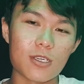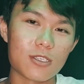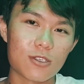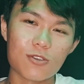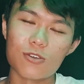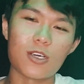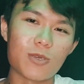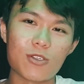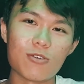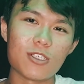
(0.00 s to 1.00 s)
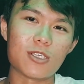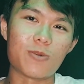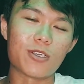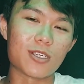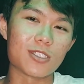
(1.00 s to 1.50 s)
So do not be too
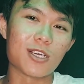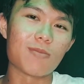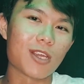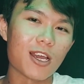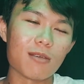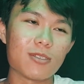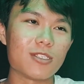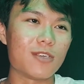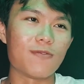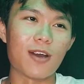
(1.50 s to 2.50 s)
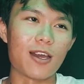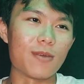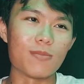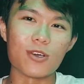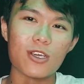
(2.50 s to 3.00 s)
disappointed sometimes if I
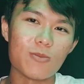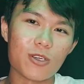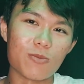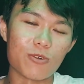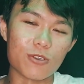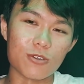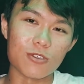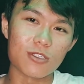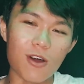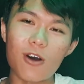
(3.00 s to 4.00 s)
am not able to produce